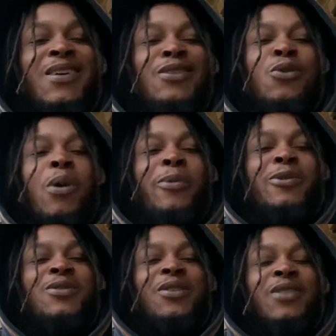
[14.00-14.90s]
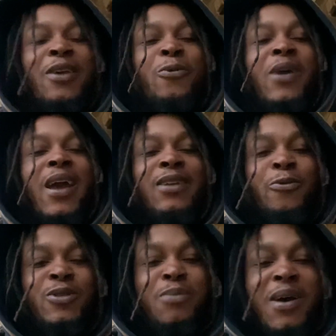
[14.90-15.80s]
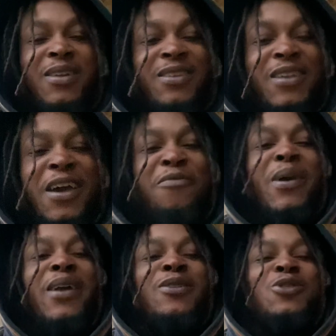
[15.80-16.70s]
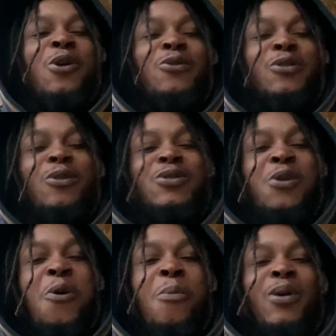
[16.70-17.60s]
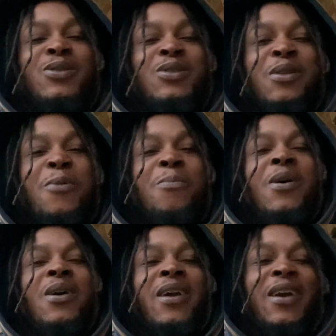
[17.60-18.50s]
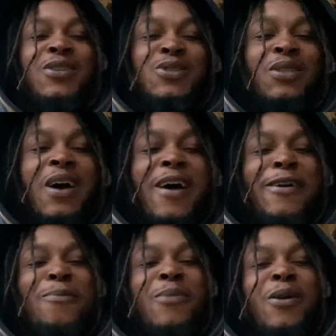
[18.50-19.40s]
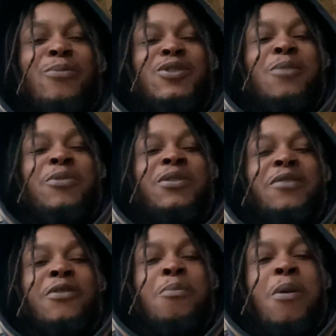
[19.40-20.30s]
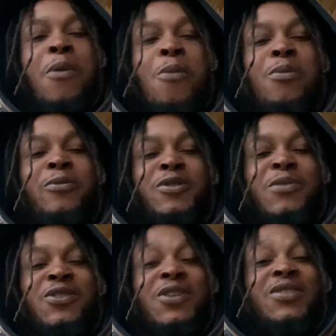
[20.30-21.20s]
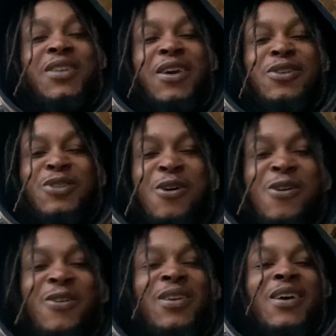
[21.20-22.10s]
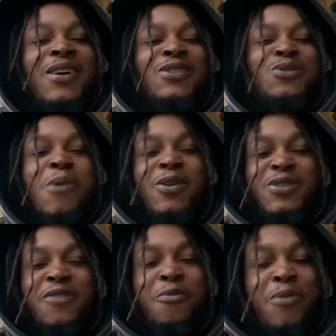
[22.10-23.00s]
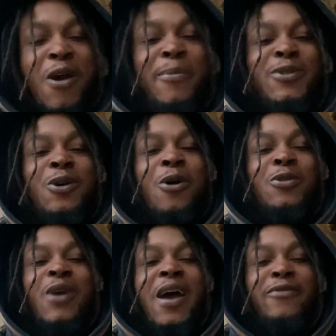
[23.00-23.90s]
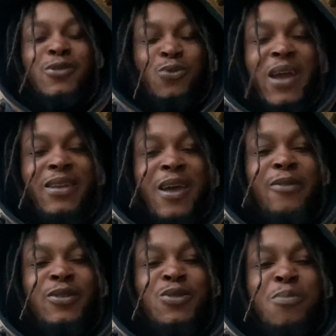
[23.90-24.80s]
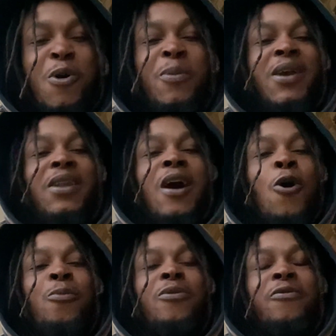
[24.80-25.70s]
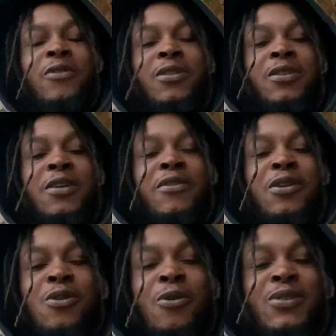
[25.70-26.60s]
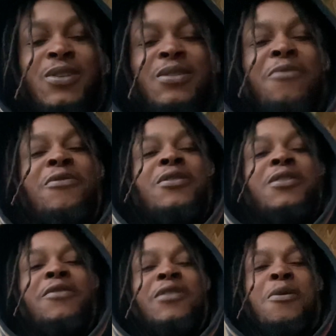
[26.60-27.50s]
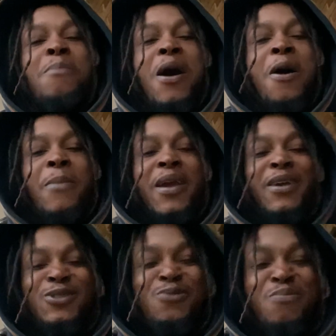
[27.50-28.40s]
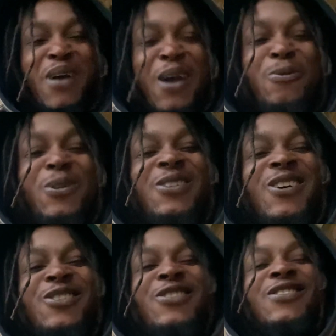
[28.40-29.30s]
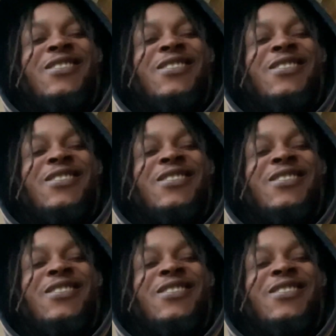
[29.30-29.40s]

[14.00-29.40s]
the way we used to think, react, or respond to life, man. It's your Holy Ghost homeboy Slim, SLIMM, simply living in my moment, which means yesterday is gone. Tomorrow's never promised. So all you have is right now, this moment, and I hope you fully living in yours because I'm fully living in mine, man. Just back with another